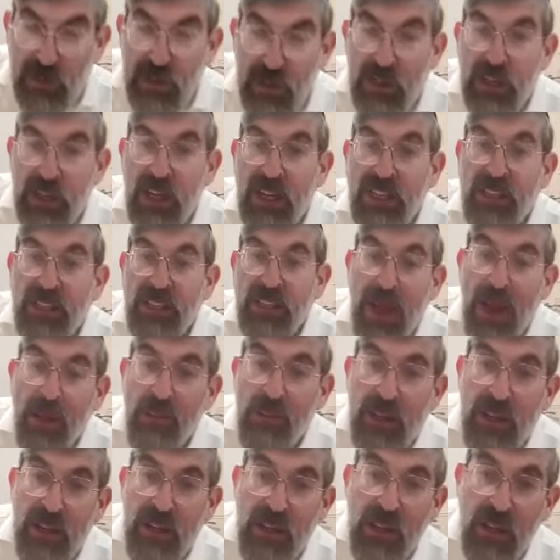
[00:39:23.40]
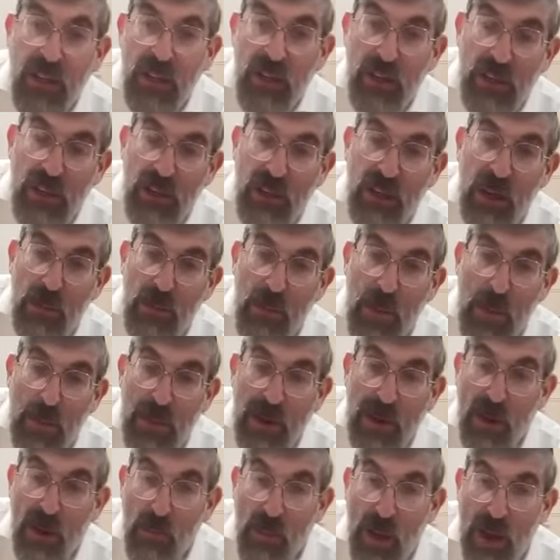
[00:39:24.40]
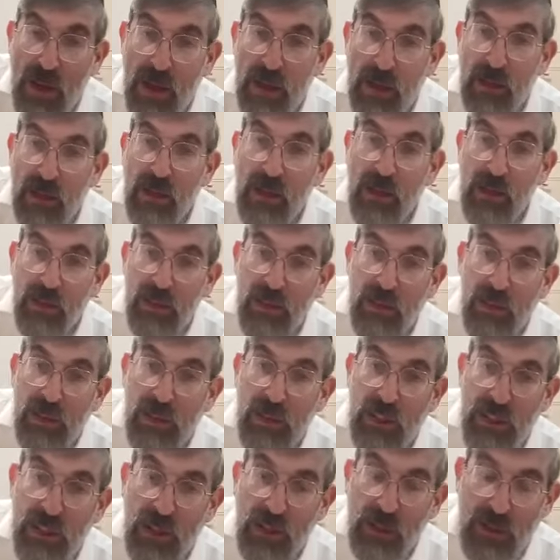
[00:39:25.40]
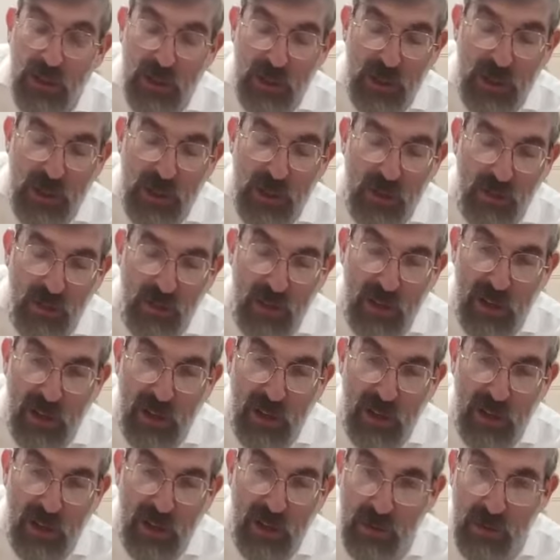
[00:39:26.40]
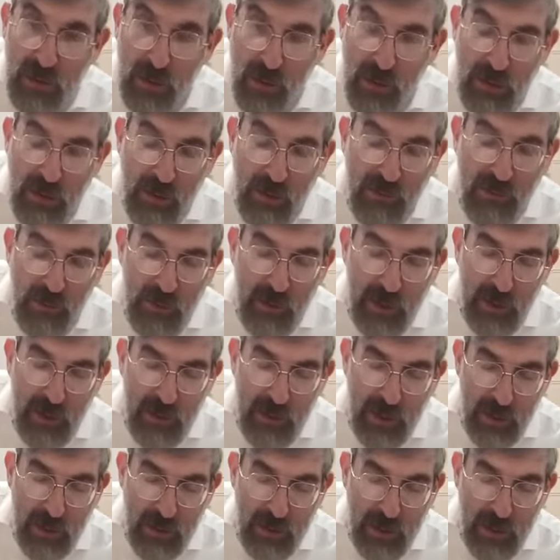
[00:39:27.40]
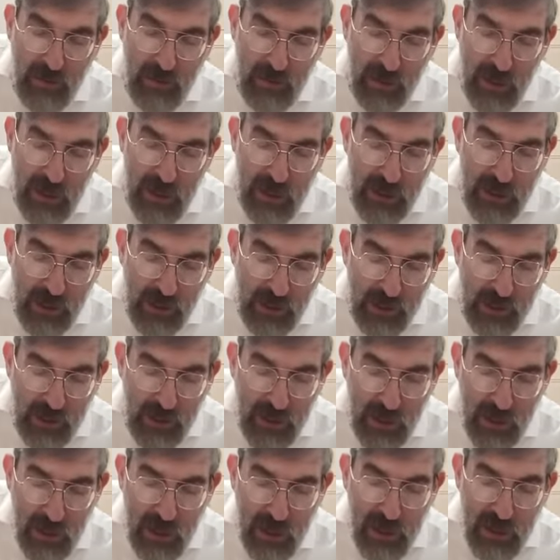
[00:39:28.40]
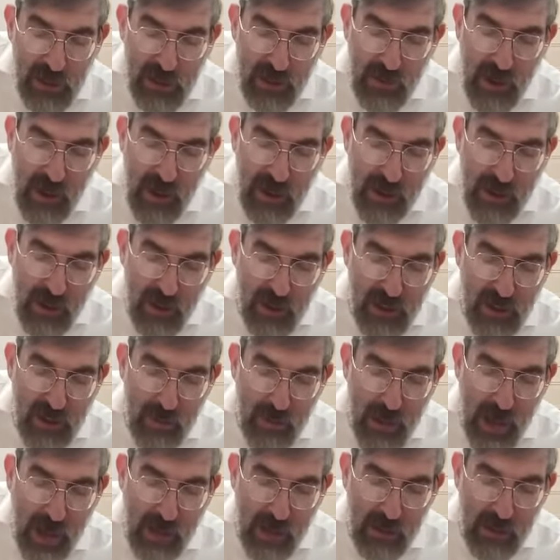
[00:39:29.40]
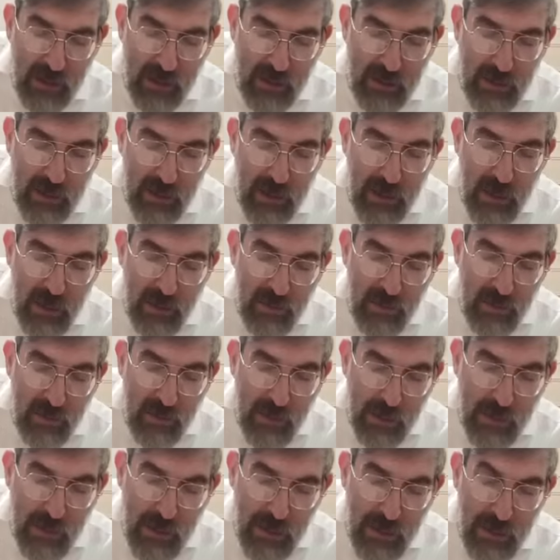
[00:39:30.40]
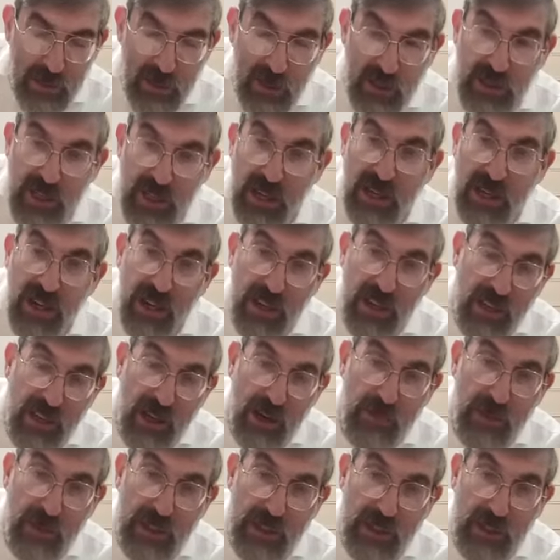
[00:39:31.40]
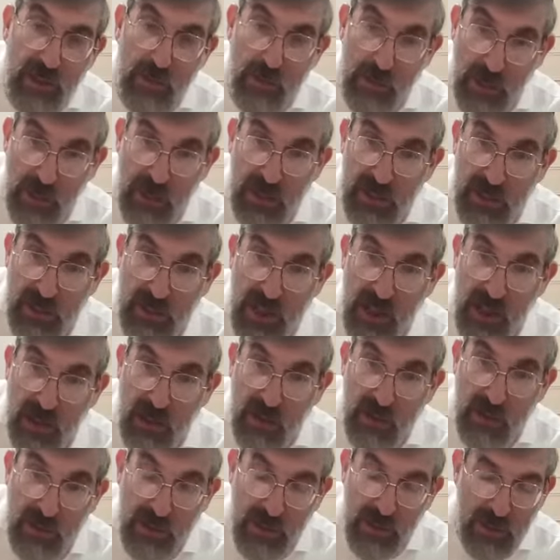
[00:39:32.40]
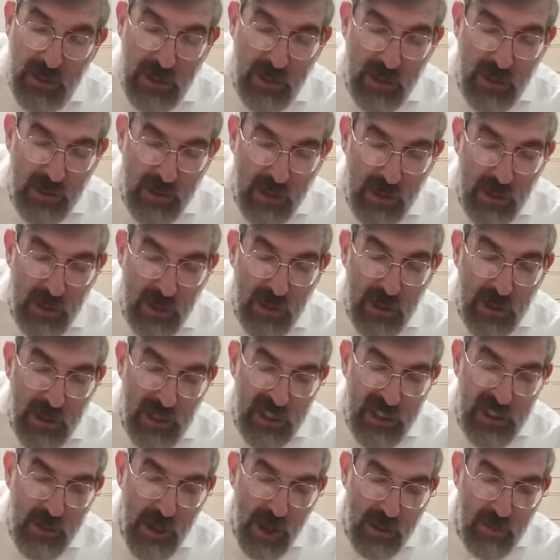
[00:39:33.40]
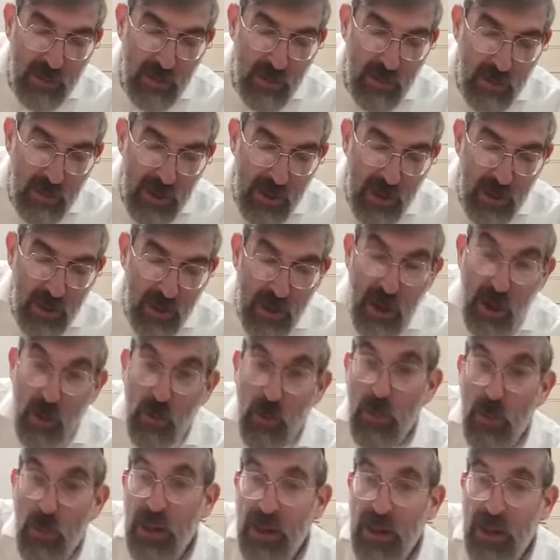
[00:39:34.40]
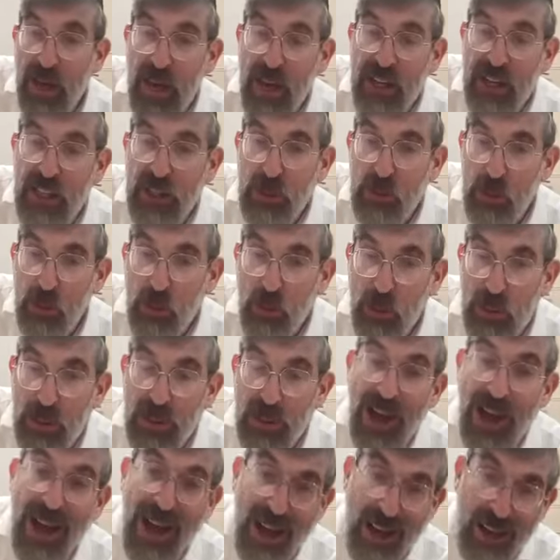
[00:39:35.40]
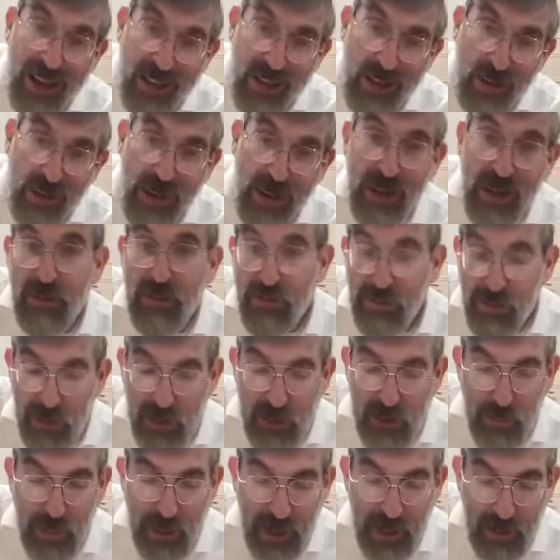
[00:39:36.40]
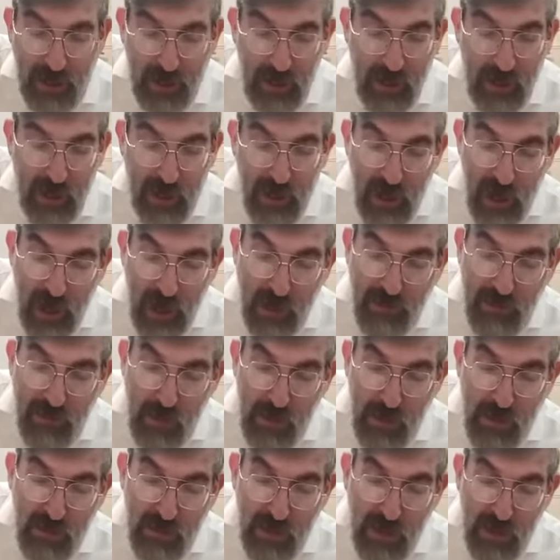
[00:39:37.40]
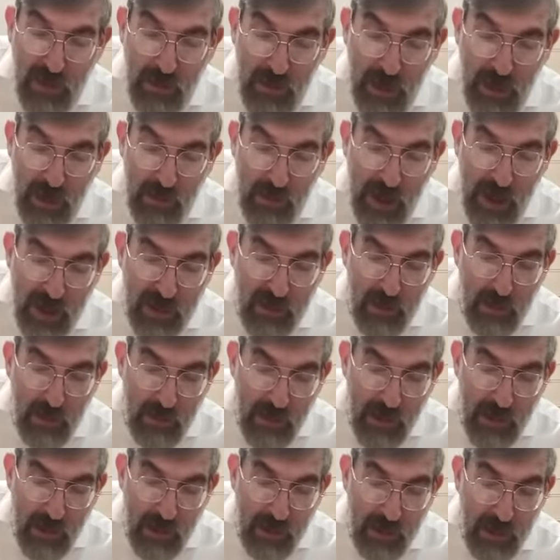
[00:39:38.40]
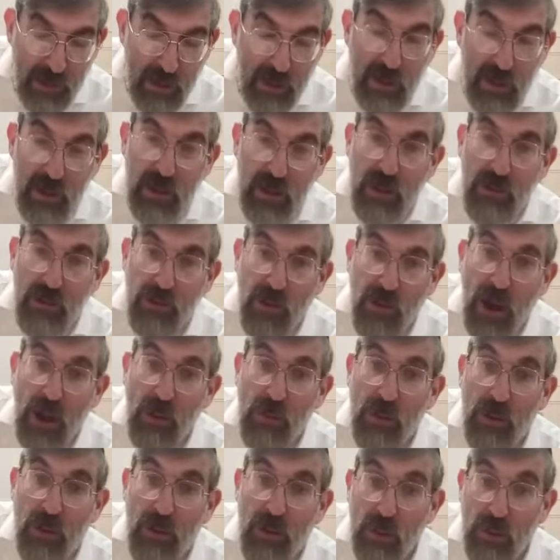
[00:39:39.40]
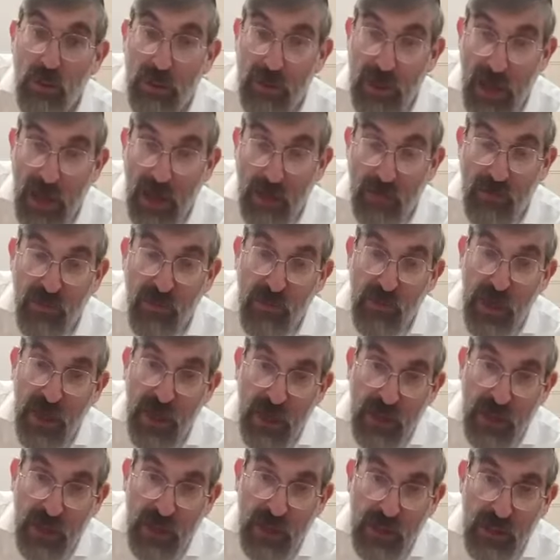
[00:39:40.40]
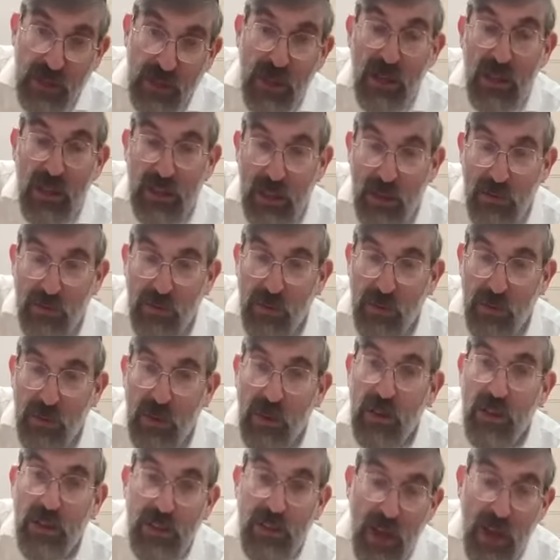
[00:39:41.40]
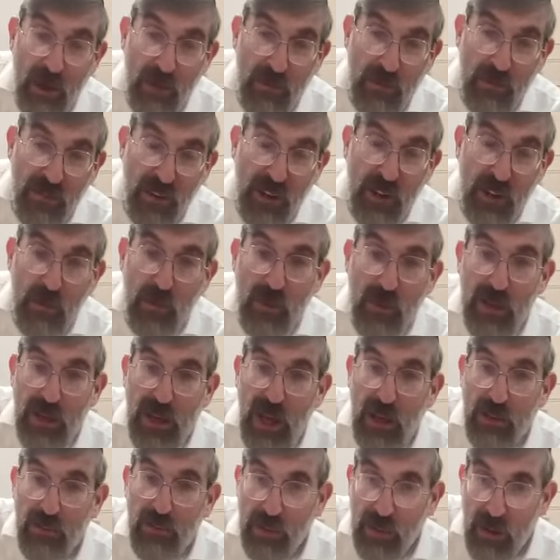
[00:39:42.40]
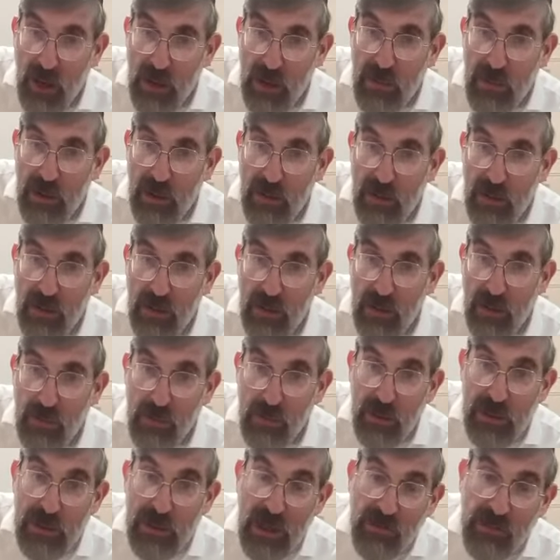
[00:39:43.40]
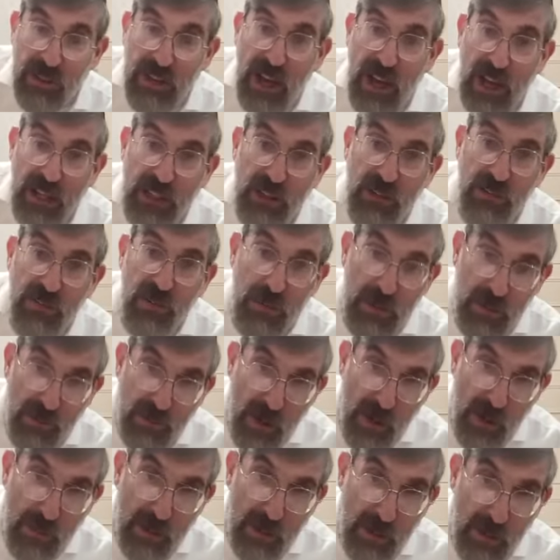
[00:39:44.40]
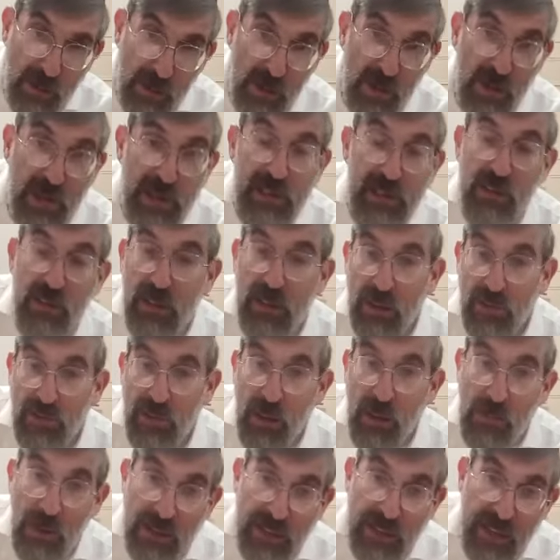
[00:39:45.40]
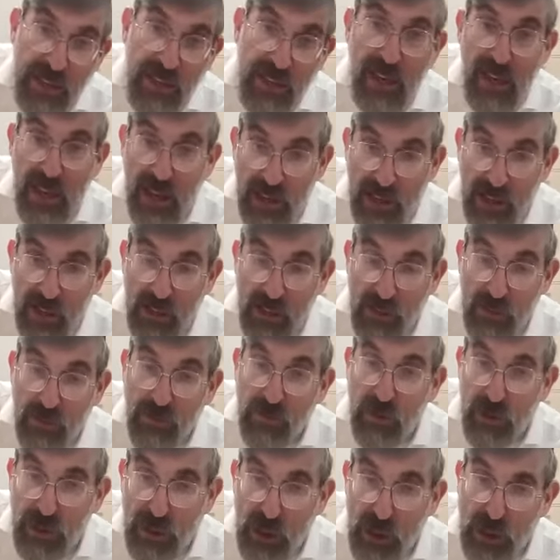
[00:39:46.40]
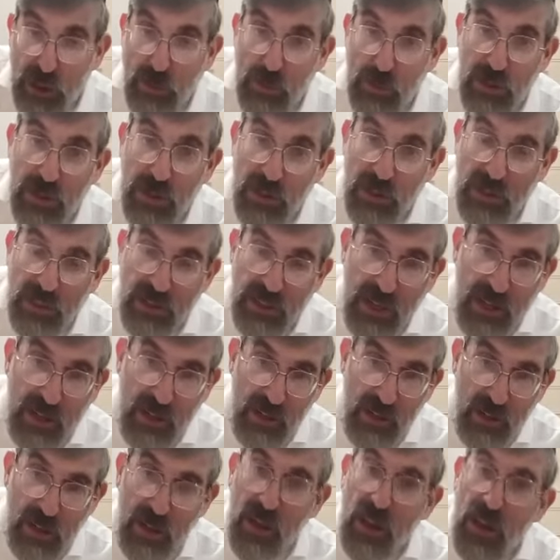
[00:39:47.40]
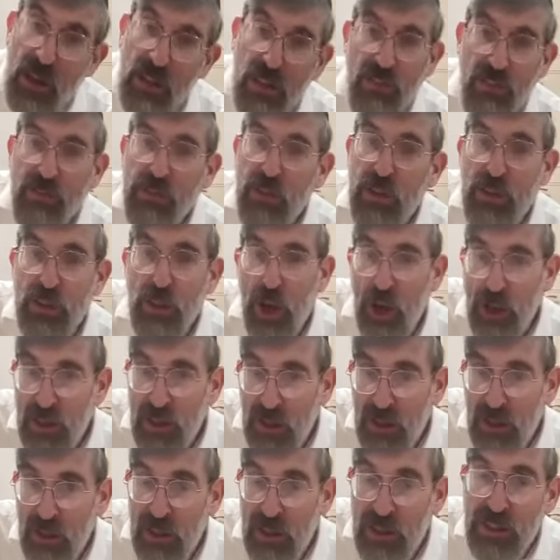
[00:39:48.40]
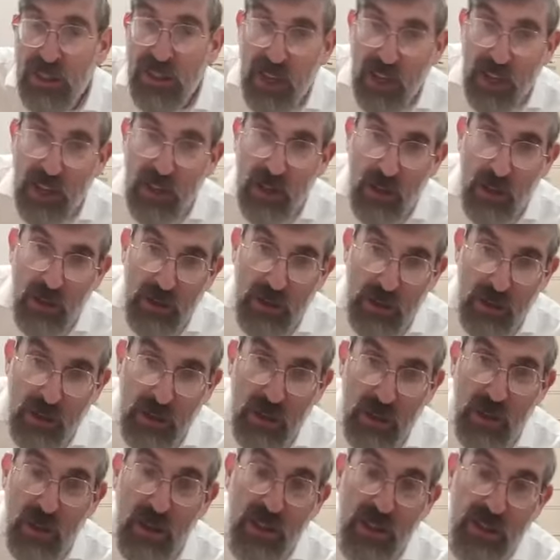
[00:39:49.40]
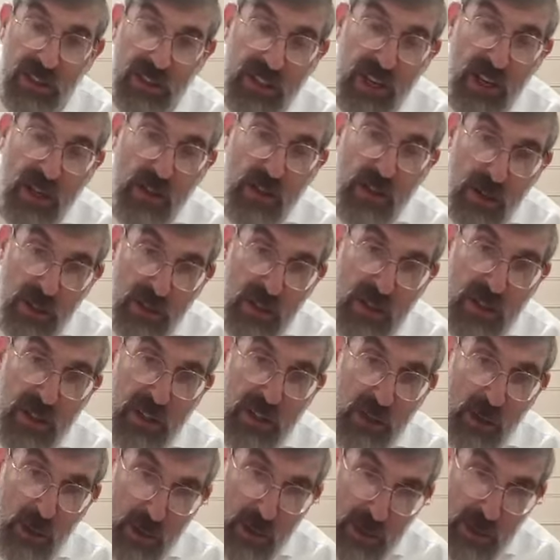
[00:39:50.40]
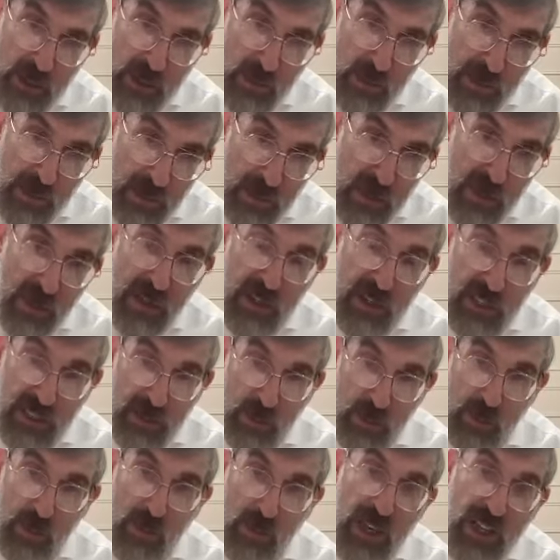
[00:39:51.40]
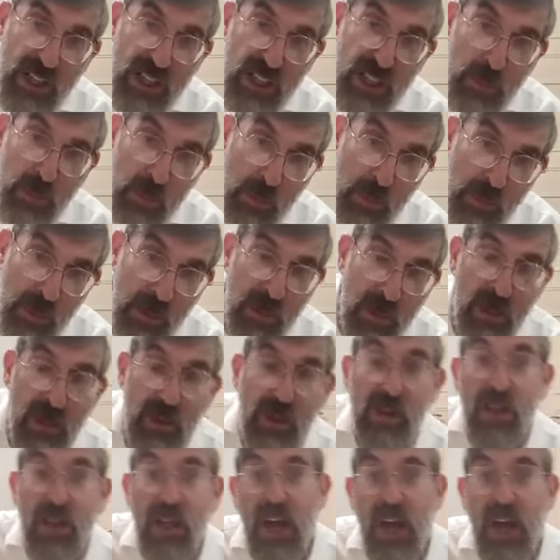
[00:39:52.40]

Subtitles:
If she gets married, you can't be Megareya, Sheir Ksusam Nasa, clothing, food, and relations. So Ma Acheres Makna Bibiya, just like an Acheres, meaning he's taking her as a Isha, it's not Mabia. We make a hekesh between the Acher and the first Baal. Afa Mabia and Mach Mabia. Therefore, I would have thought that from the hekesh. Therefore, I failed with the Kal V'Chomer because I have the Kasha from Yavama. So therefore, I might say the Hekesh, the first husband to the second, the first Odin to the second Odin. The second Odin is the husband. It's Mekudeshes Mabia.